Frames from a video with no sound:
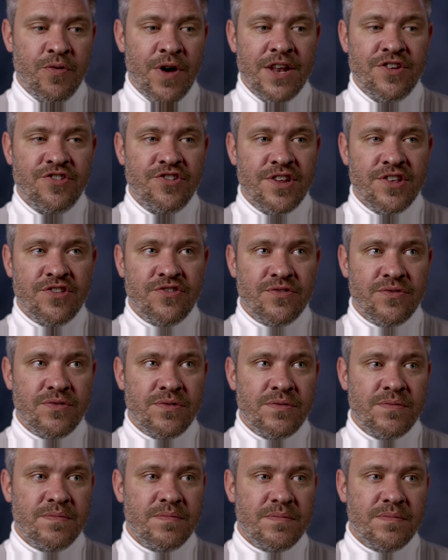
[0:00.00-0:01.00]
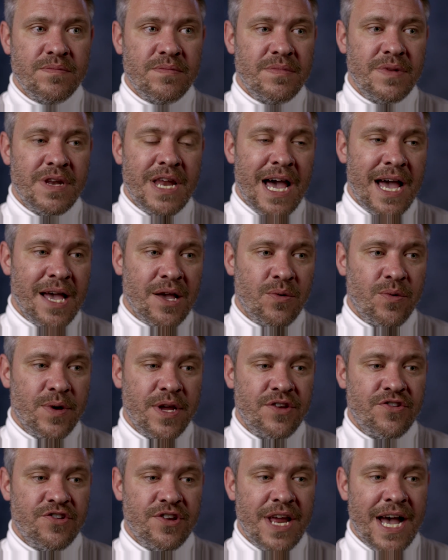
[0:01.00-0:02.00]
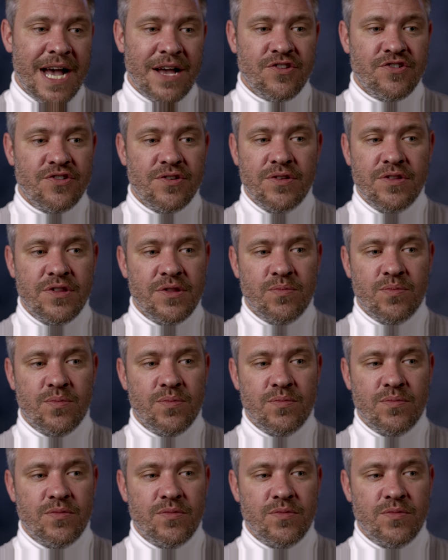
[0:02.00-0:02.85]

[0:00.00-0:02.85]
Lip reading: prejudicial language and actions.